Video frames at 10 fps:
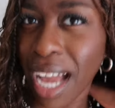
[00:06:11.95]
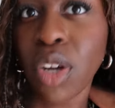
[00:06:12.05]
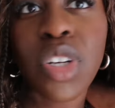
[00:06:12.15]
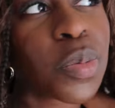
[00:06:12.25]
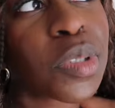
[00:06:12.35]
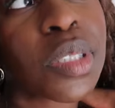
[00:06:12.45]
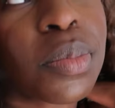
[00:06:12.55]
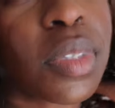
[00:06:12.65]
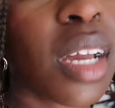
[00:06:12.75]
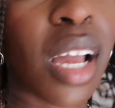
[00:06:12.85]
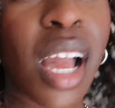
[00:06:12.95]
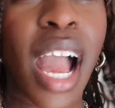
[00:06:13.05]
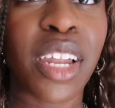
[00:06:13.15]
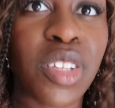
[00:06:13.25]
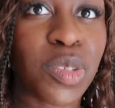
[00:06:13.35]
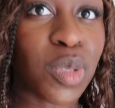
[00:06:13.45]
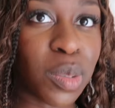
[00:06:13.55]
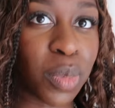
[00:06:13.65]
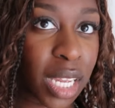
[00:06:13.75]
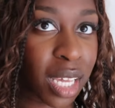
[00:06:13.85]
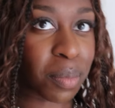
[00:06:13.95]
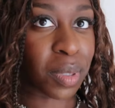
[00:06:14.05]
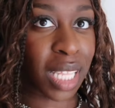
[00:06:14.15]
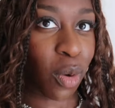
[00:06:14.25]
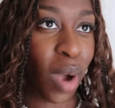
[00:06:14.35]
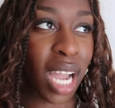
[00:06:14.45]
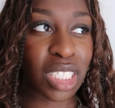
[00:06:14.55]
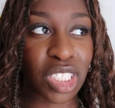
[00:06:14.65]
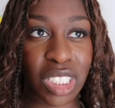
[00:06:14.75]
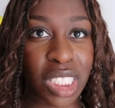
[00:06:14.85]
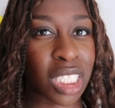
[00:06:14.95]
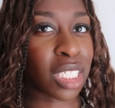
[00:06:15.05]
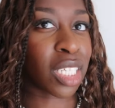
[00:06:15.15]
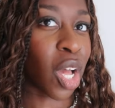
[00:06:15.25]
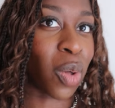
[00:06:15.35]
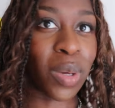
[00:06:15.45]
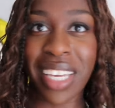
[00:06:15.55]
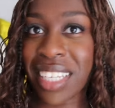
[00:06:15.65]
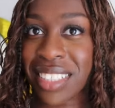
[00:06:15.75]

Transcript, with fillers: I know you're supposed to I know they're supposed to bring it, but like why is it just chilling in the hallway?